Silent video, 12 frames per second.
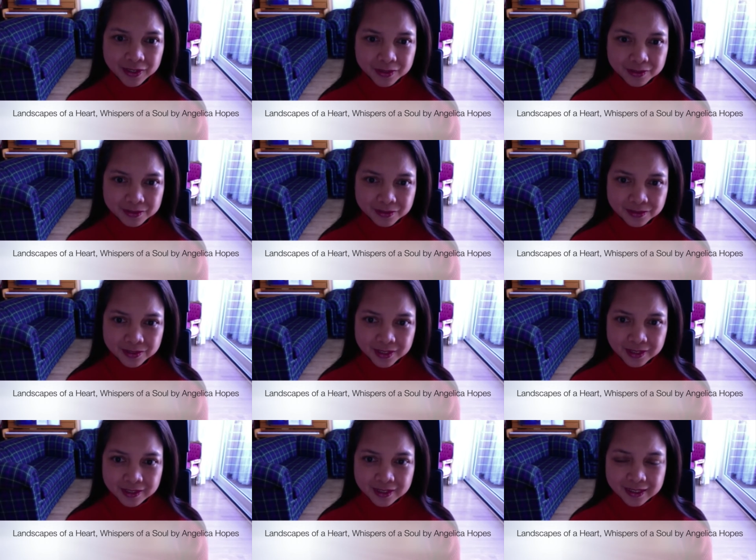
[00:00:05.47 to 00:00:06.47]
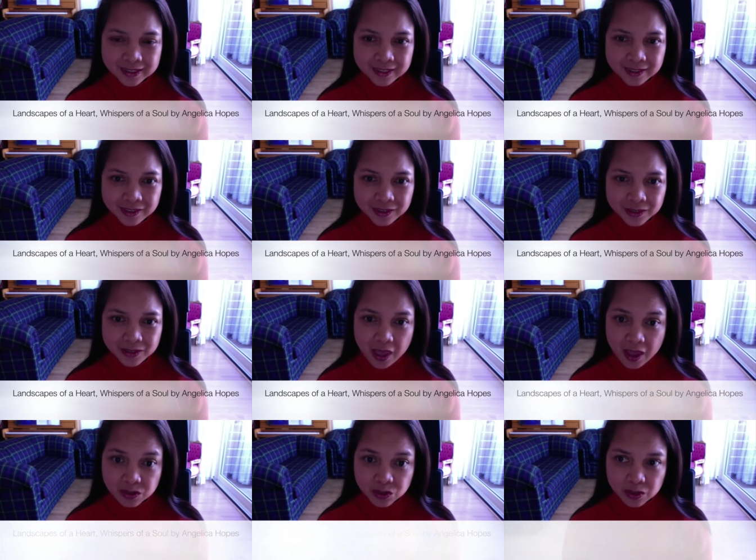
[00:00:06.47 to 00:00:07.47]
of uh, the
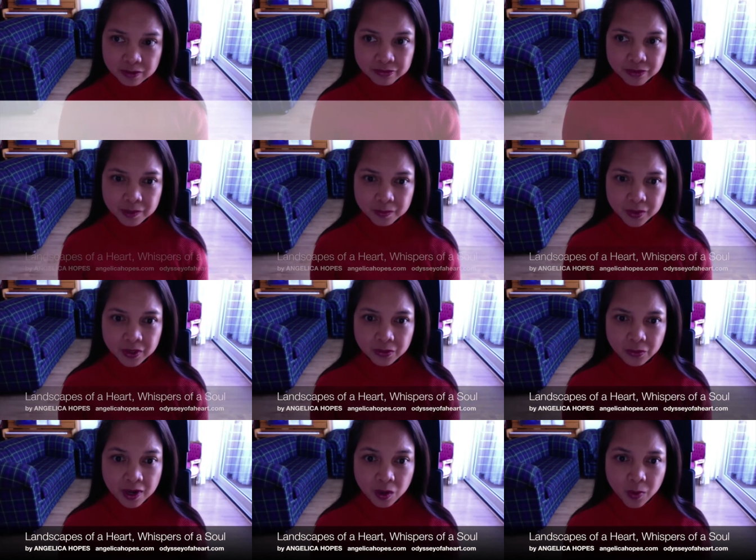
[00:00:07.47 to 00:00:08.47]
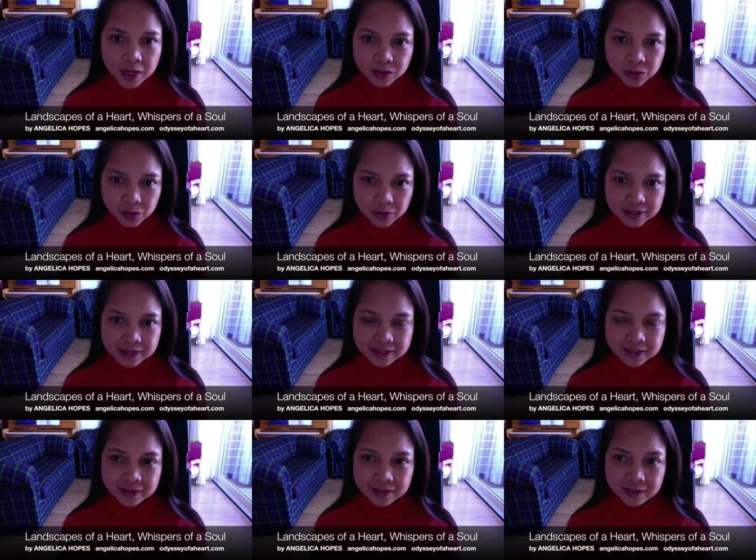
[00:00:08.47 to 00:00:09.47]
excerpt from Runaway
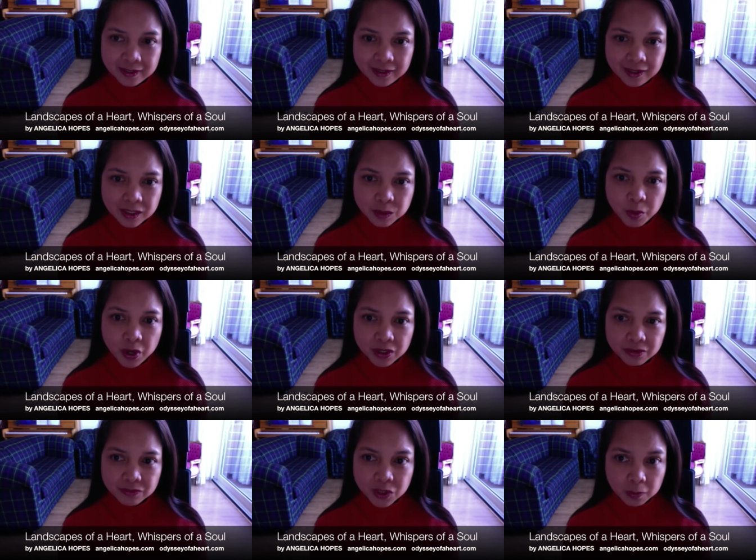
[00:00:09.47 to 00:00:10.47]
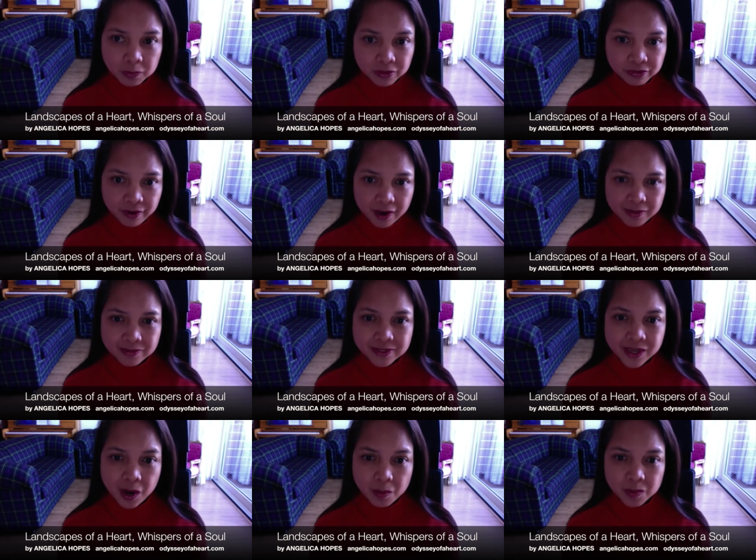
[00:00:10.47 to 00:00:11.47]
Tourist. It's part of Chapter 5
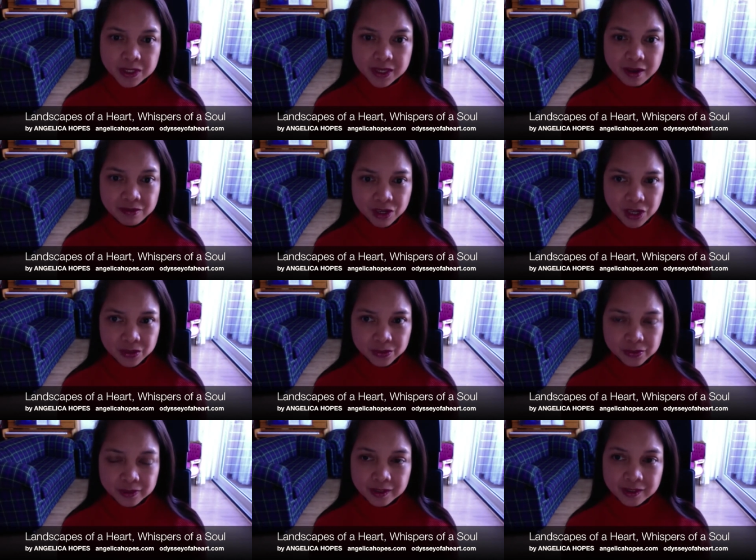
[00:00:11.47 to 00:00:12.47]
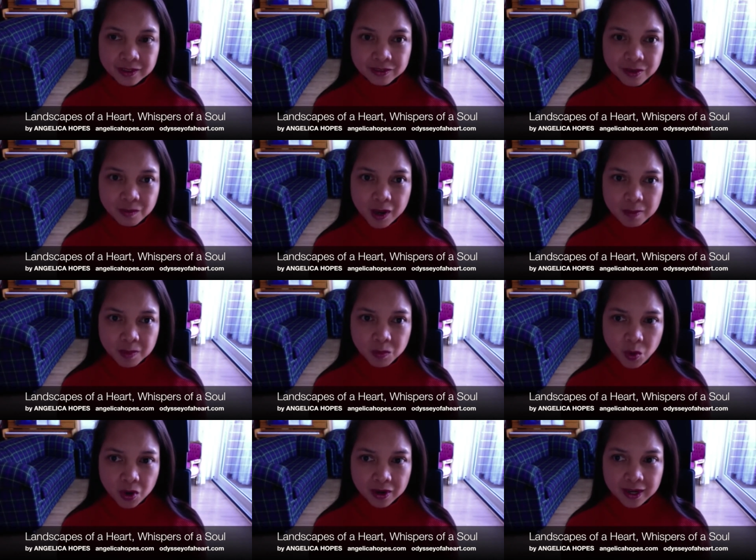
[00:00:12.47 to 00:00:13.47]
Scammers' Avenue from my
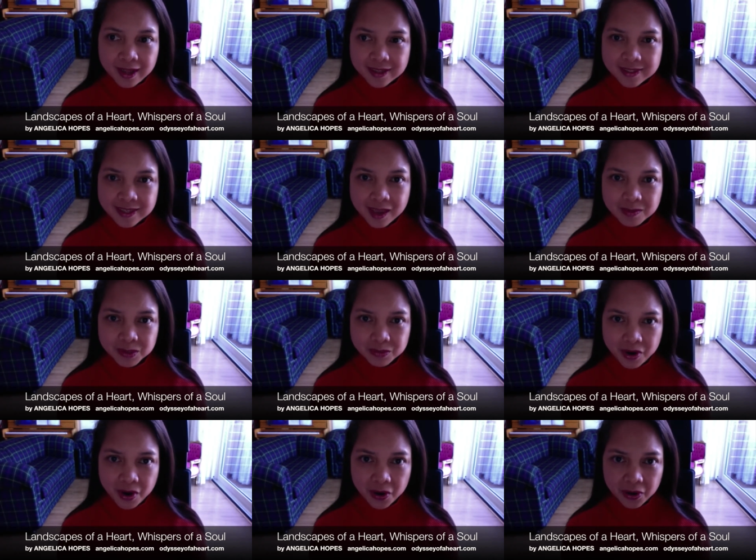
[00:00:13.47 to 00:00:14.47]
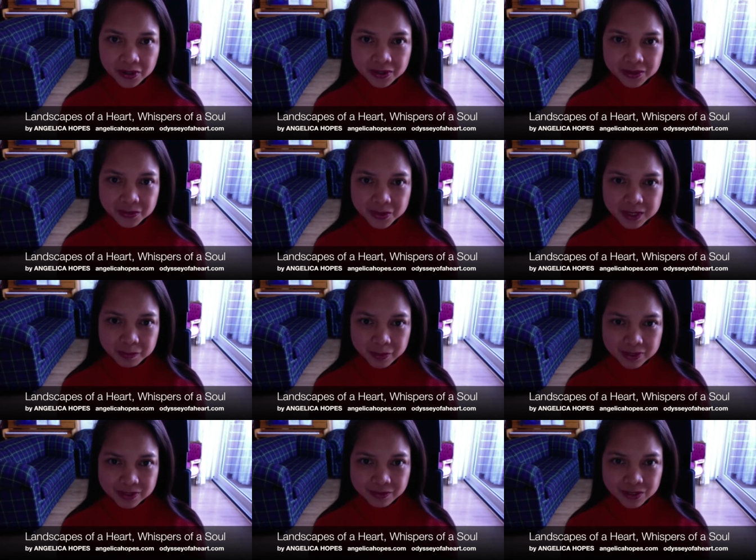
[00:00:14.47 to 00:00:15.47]
memoir Landscapes of a Heart,
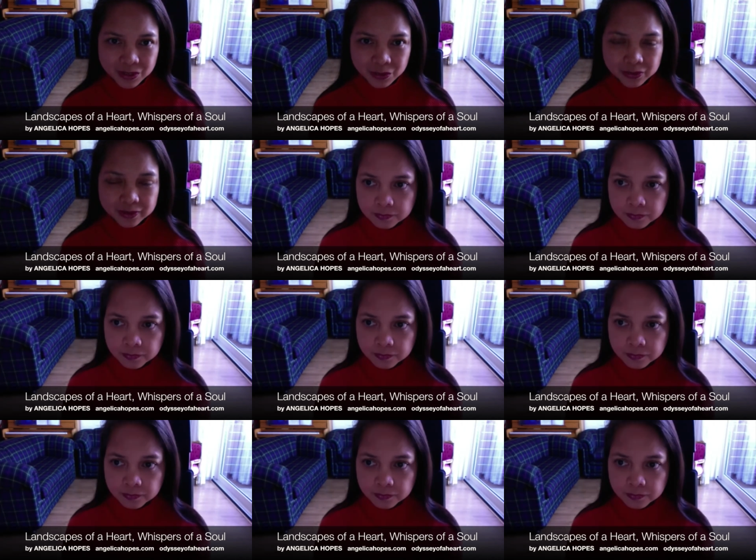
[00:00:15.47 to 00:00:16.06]
Whispers of a Soul.